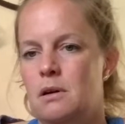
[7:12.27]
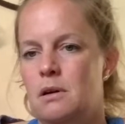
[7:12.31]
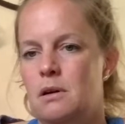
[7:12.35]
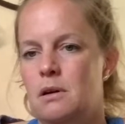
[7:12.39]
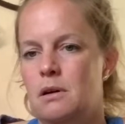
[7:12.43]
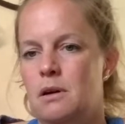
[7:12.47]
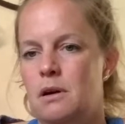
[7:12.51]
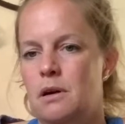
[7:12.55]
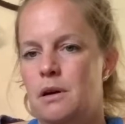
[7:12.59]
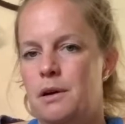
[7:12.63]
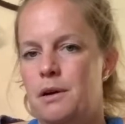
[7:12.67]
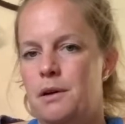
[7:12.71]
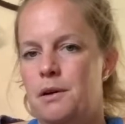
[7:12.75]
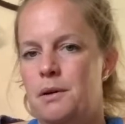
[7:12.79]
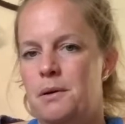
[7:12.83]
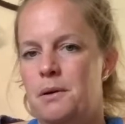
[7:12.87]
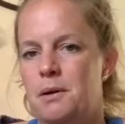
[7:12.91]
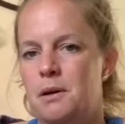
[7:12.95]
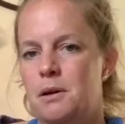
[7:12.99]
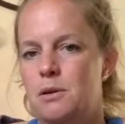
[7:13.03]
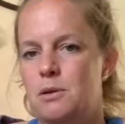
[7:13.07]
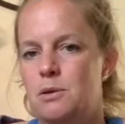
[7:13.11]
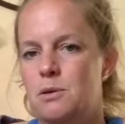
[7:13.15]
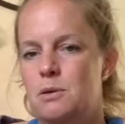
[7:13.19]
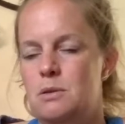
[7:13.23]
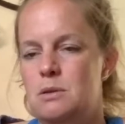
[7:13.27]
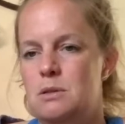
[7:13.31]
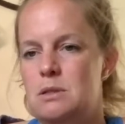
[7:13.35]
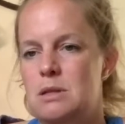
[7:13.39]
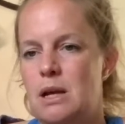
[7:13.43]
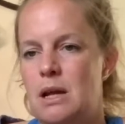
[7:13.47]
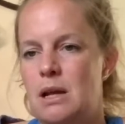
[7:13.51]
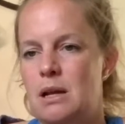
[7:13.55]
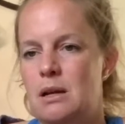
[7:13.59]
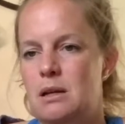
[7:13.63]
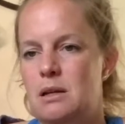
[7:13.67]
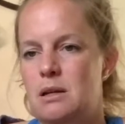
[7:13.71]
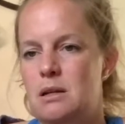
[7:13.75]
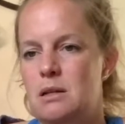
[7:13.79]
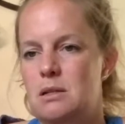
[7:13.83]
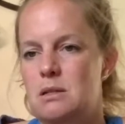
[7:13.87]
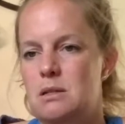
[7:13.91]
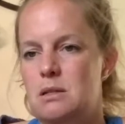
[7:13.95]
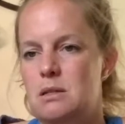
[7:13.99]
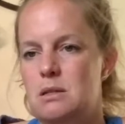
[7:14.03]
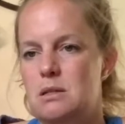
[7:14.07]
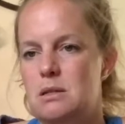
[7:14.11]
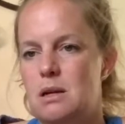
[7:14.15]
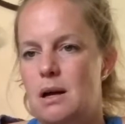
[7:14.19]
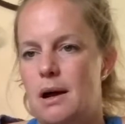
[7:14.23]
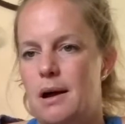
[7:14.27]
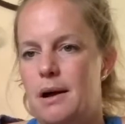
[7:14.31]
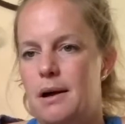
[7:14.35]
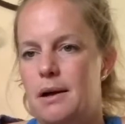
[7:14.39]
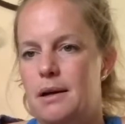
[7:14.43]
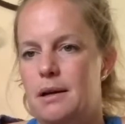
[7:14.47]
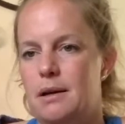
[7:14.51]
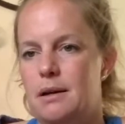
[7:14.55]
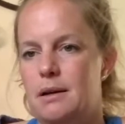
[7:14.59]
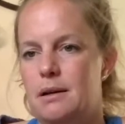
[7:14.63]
And you're gonna do 10 each side.